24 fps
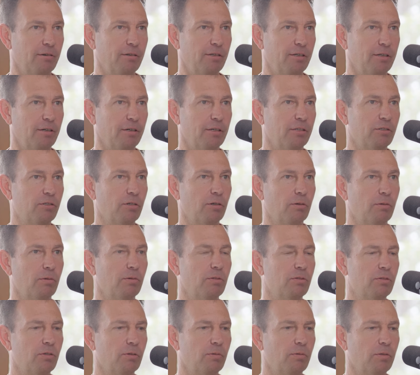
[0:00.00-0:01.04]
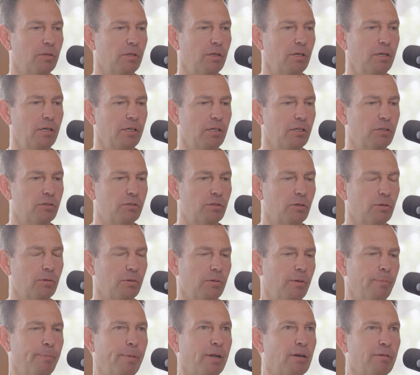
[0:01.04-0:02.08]
Mm-hmm. So so so
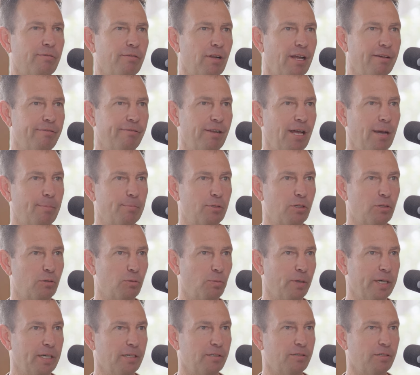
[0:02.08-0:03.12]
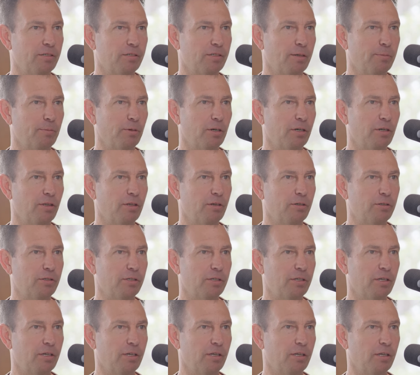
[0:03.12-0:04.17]
a butterfly flaps its wings and somewhere there's a,